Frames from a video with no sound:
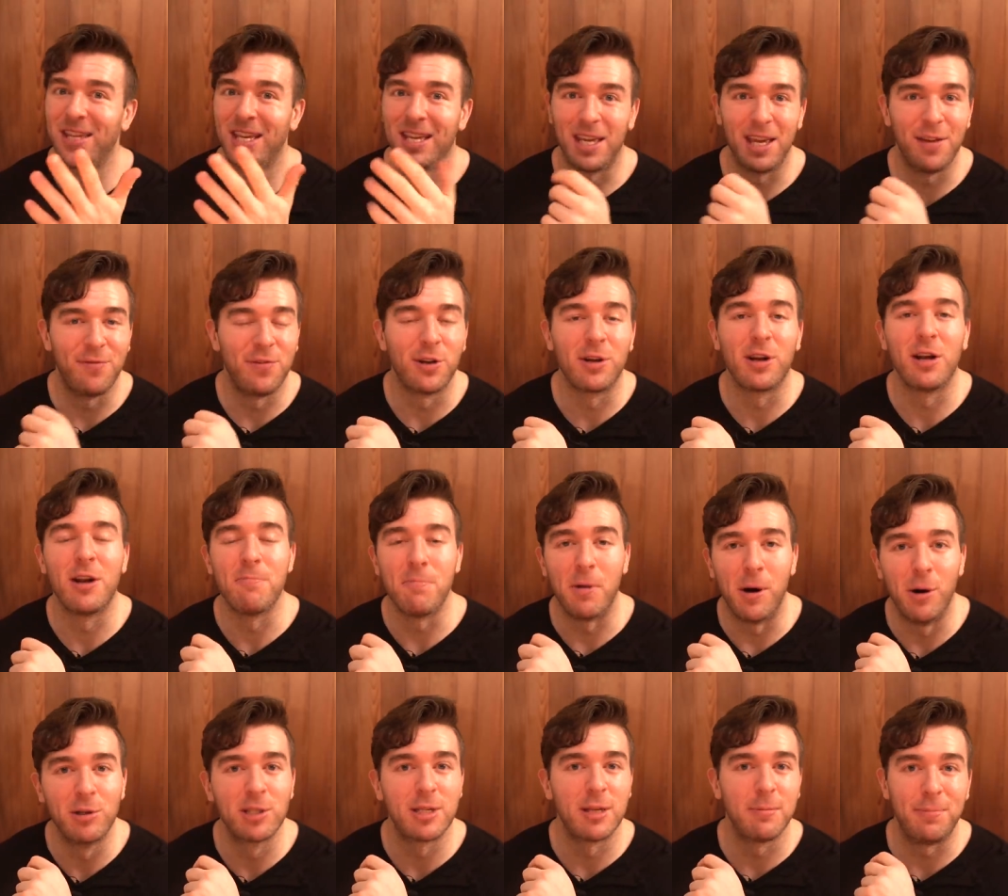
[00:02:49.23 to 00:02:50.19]
If you're gonna
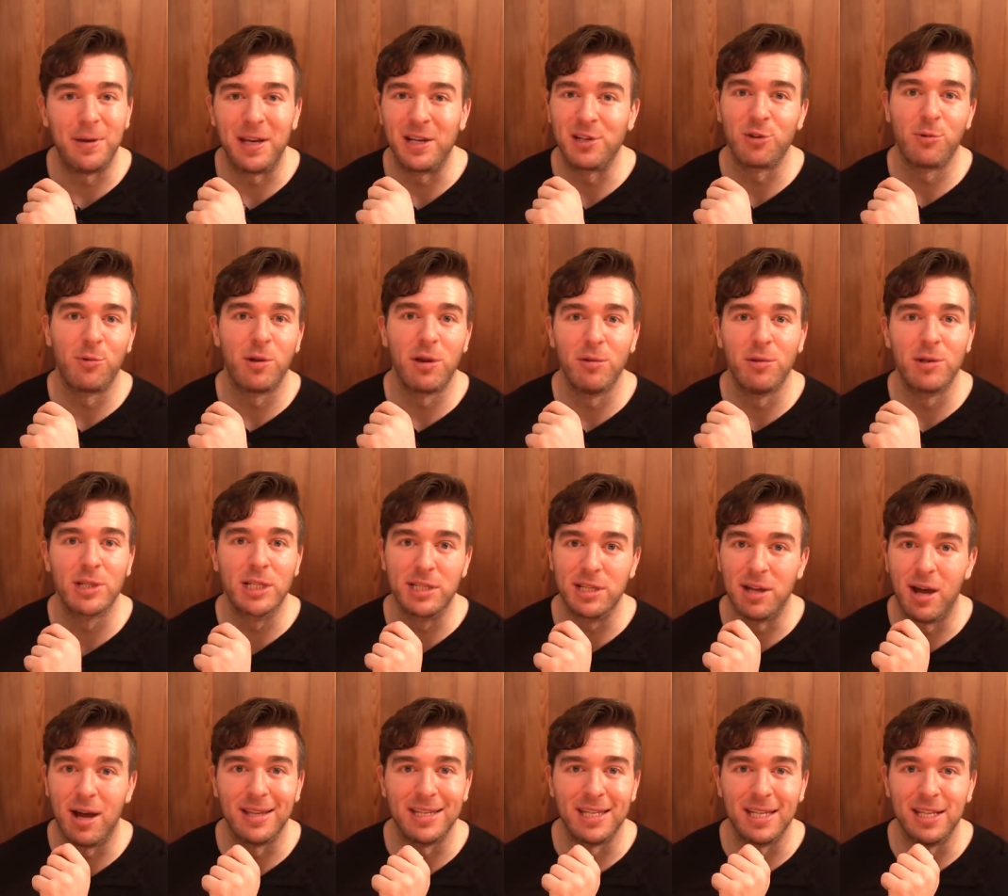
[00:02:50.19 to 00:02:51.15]
post a picture where you look
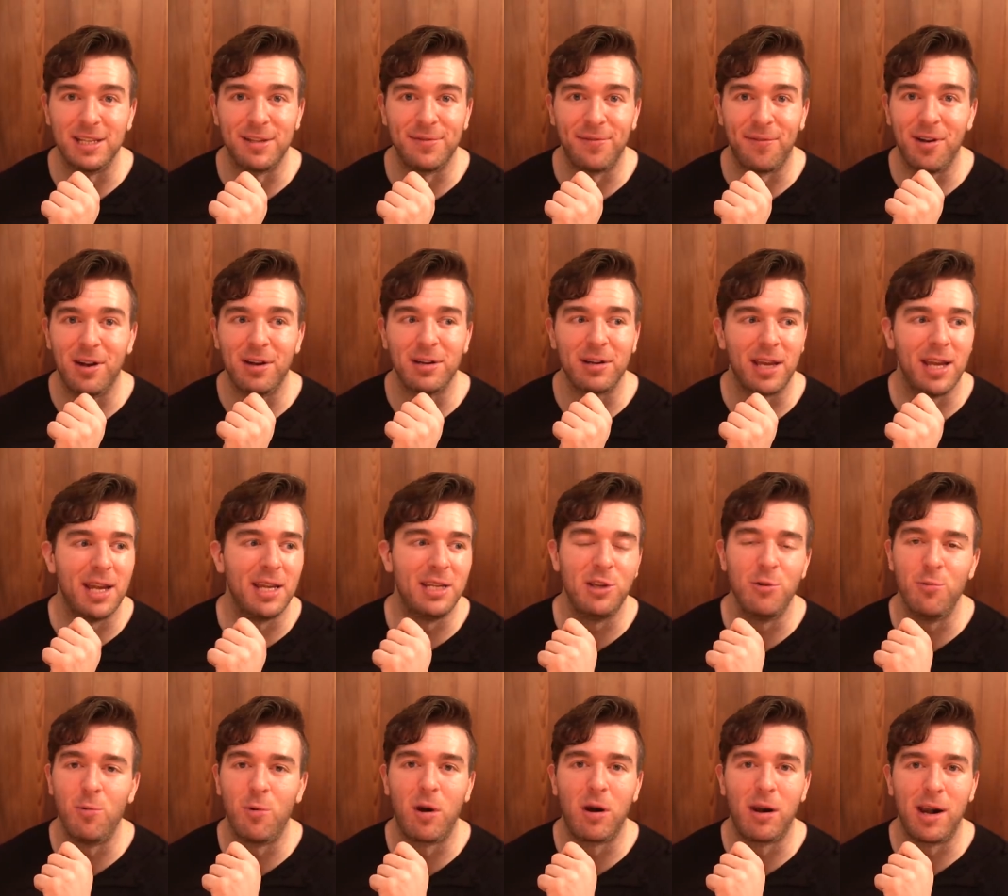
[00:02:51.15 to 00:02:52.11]
saucy as fuck and
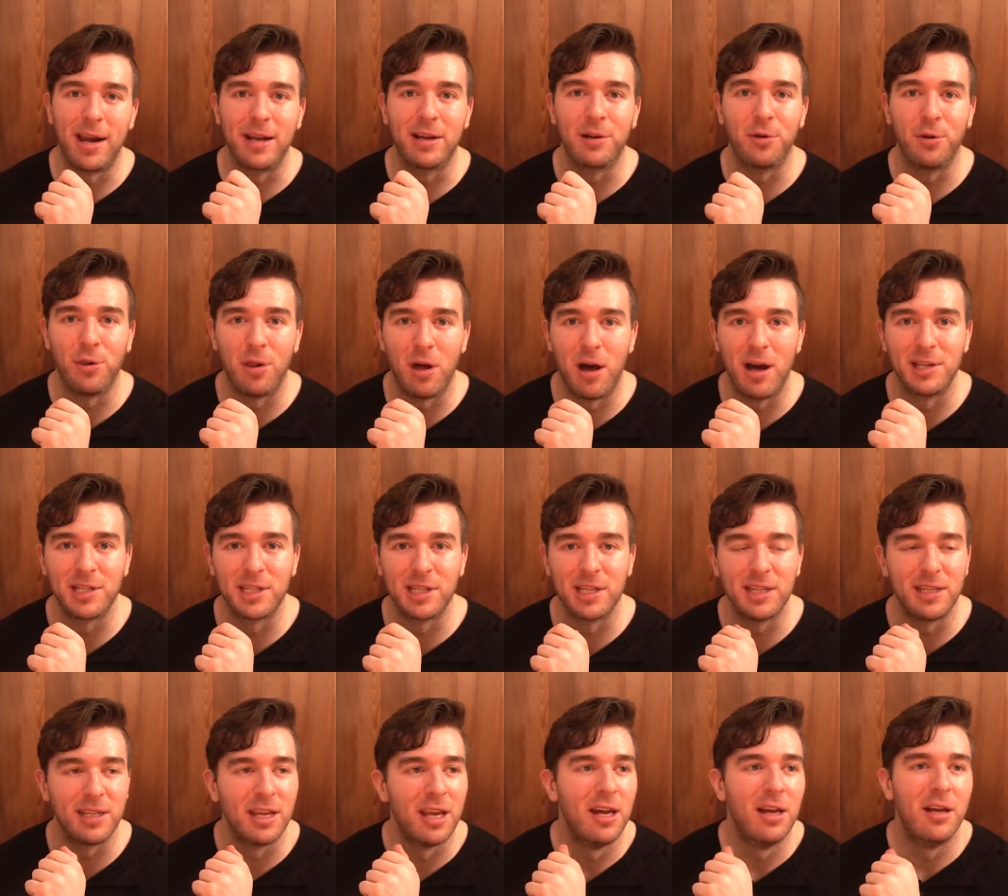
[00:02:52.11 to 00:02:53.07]
you are a
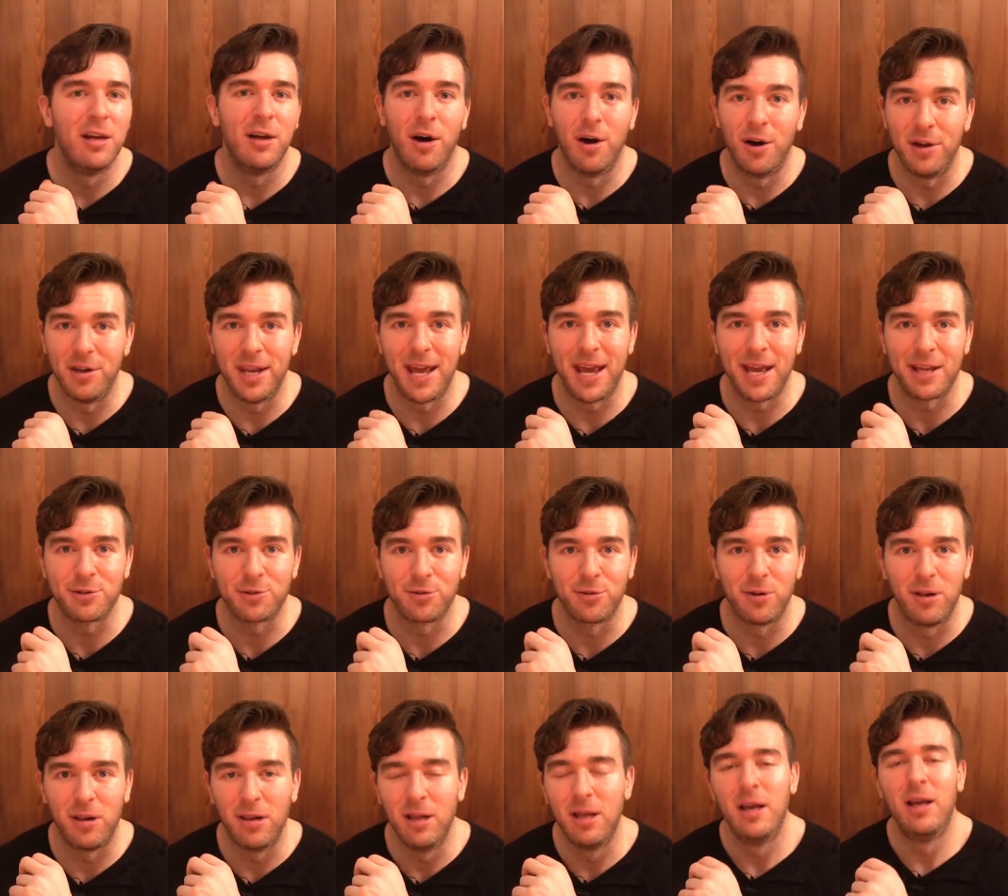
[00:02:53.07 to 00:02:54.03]
closet
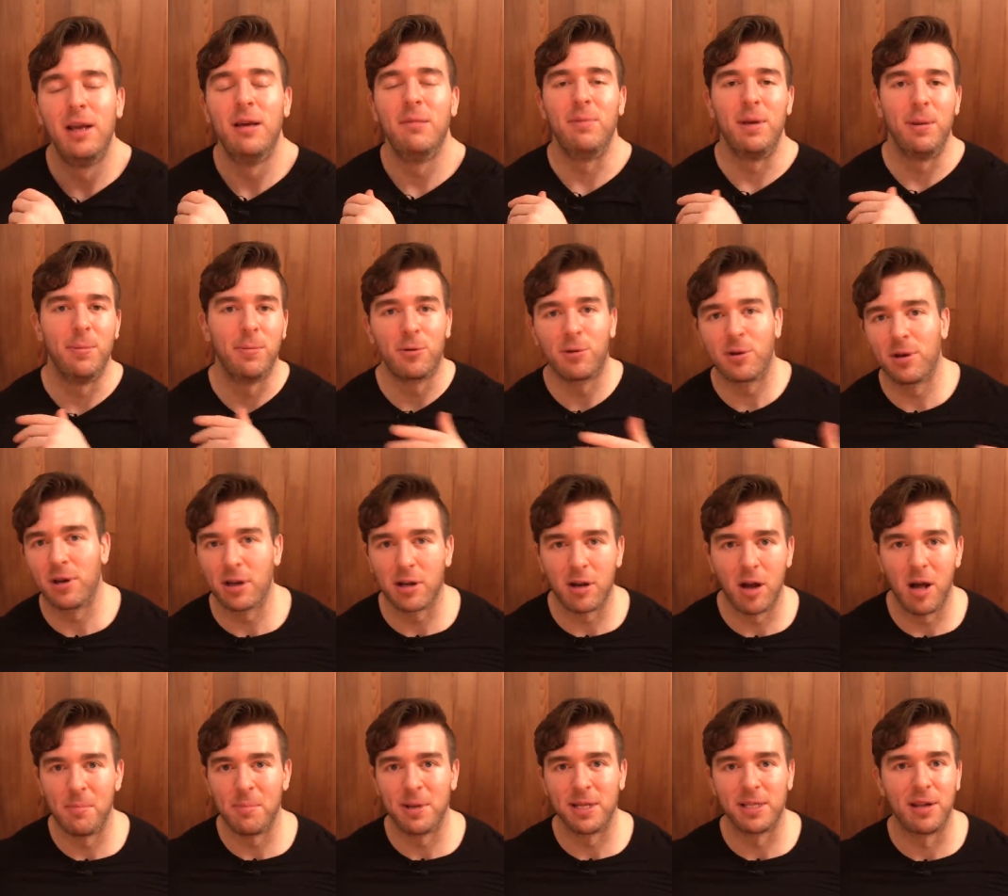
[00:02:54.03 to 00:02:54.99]
unnatural, people are going to
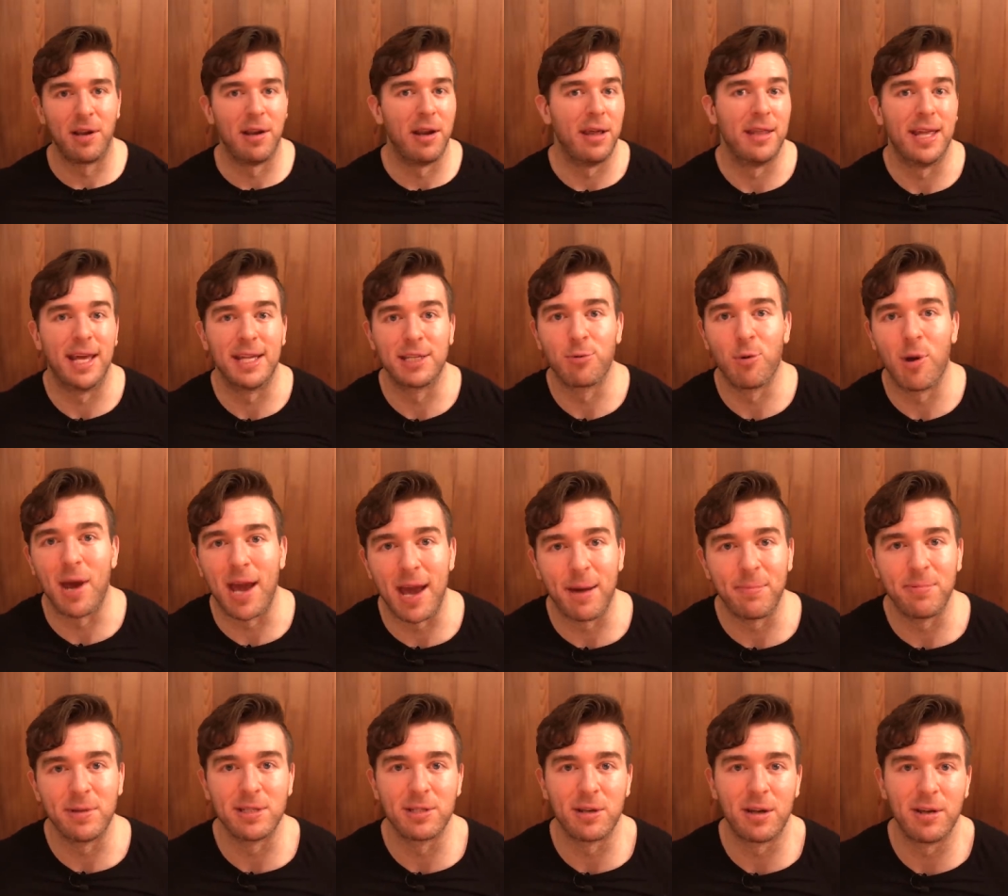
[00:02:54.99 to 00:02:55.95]
comment on it. That's what
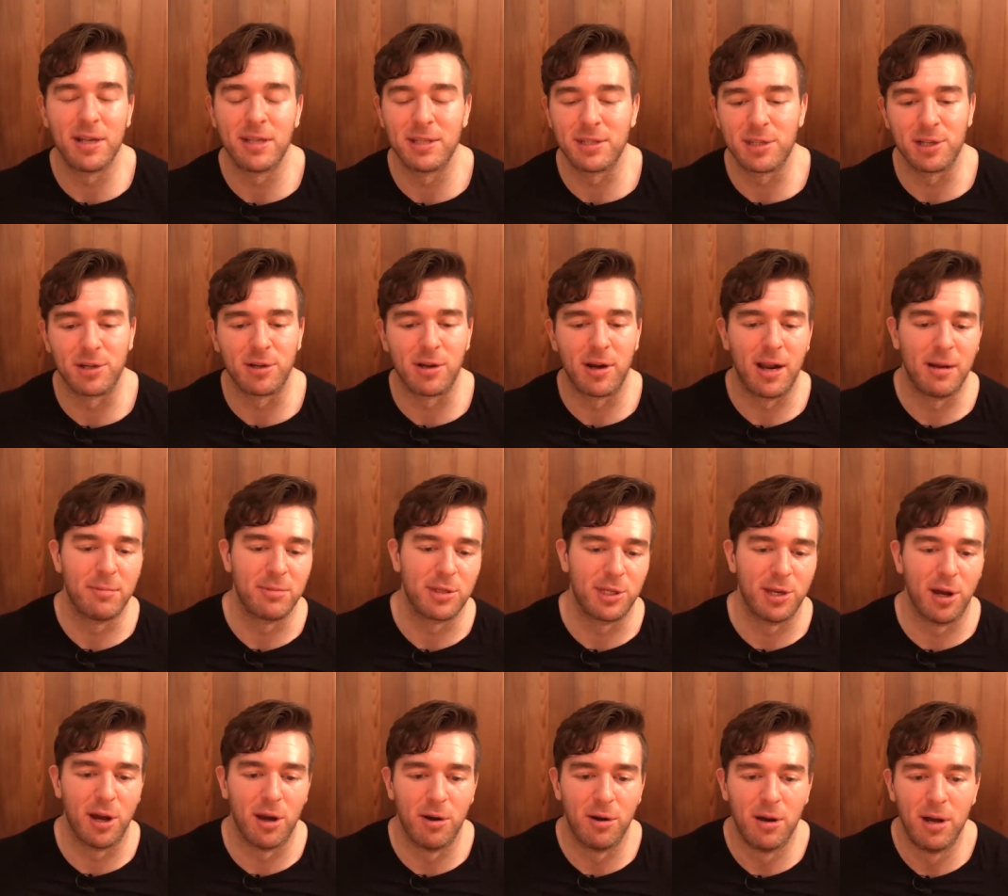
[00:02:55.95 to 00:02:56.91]
happens on Instagram.
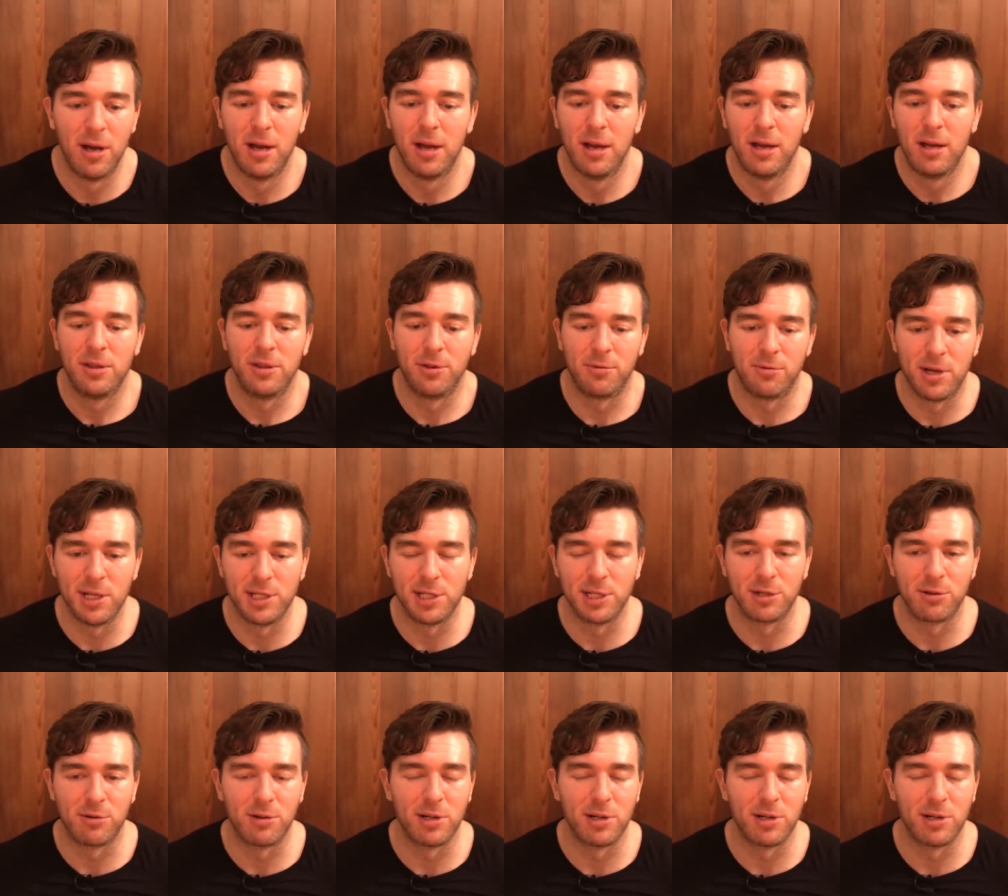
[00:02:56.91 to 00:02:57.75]
So the reason